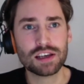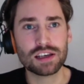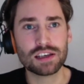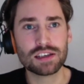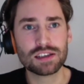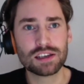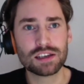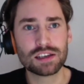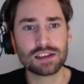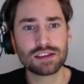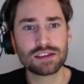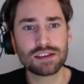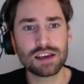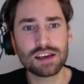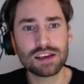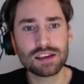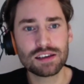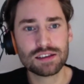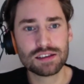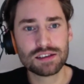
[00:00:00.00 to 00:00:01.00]
is that
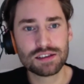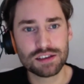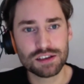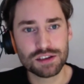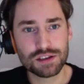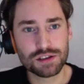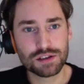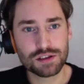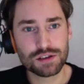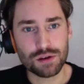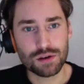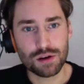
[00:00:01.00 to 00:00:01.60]
taking decisions